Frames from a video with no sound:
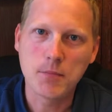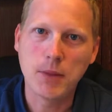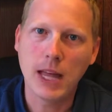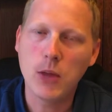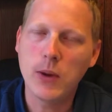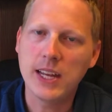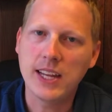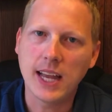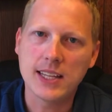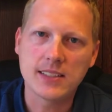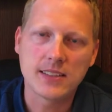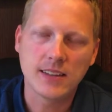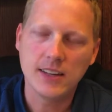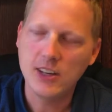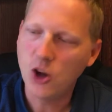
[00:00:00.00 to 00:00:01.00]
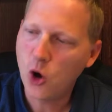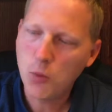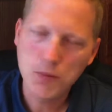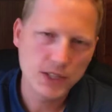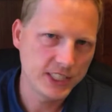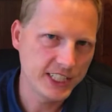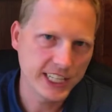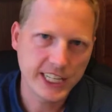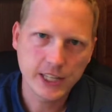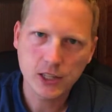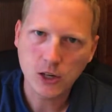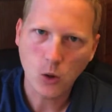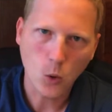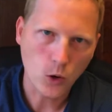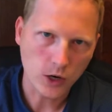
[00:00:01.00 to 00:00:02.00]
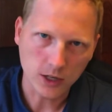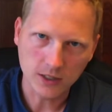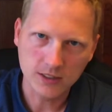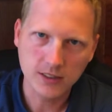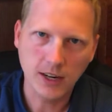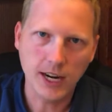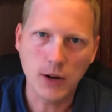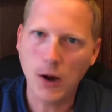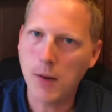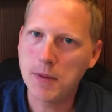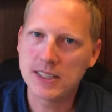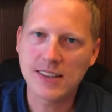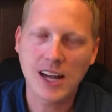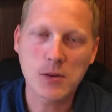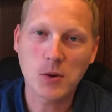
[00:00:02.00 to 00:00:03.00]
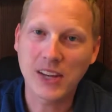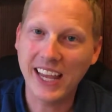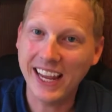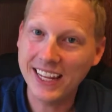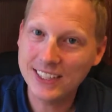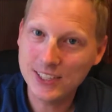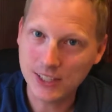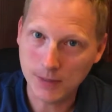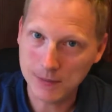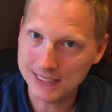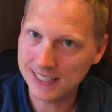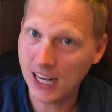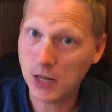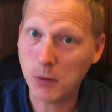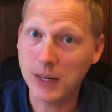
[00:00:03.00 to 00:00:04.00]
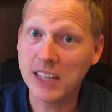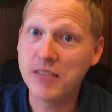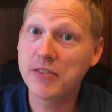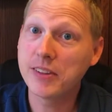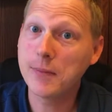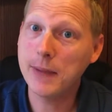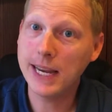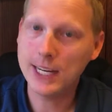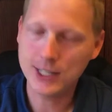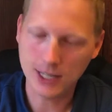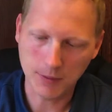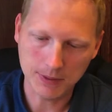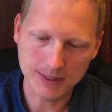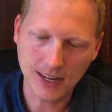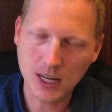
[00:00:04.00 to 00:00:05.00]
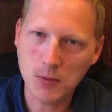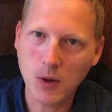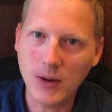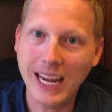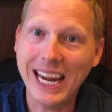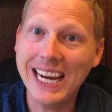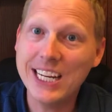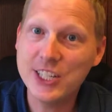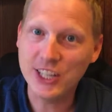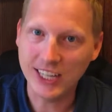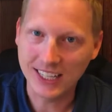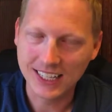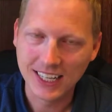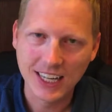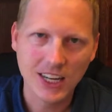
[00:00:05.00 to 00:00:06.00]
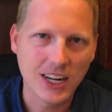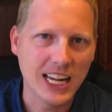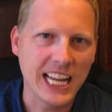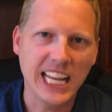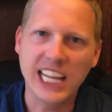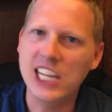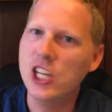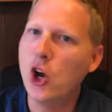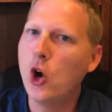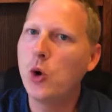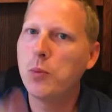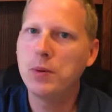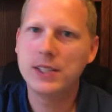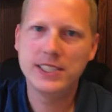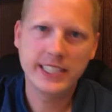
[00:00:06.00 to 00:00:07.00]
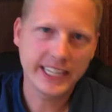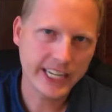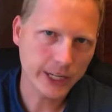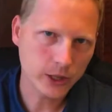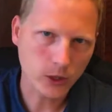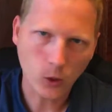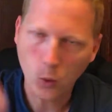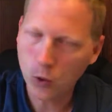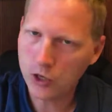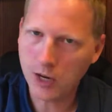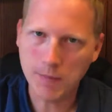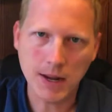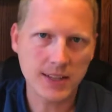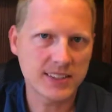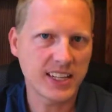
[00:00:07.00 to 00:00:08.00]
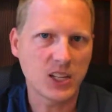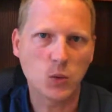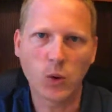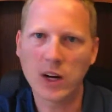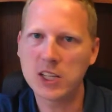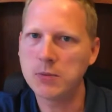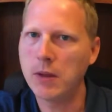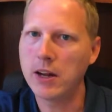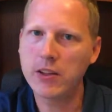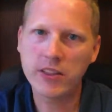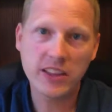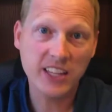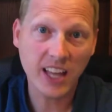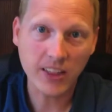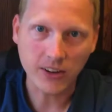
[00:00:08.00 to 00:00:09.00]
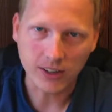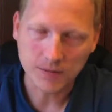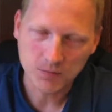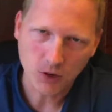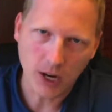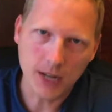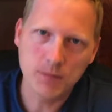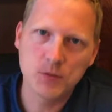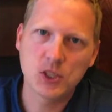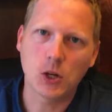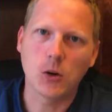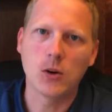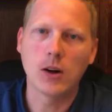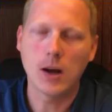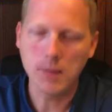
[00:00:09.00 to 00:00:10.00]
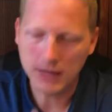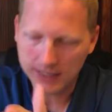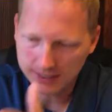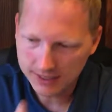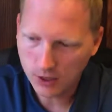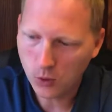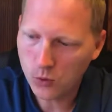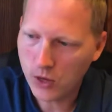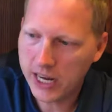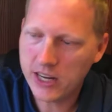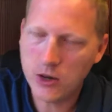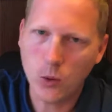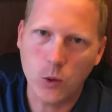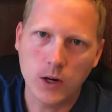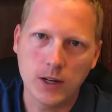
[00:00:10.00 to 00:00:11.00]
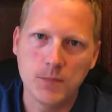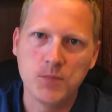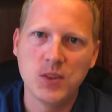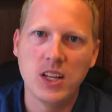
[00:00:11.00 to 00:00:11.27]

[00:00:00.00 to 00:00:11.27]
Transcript: By the way, you guys, no particular order, all right? I'm gonna talk about cancer, I'm gonna talk about inflammation, I'm gonna talk about aging, in no particular order. I'm not saying one is better than the other, all right? So I'm gonna go right in order.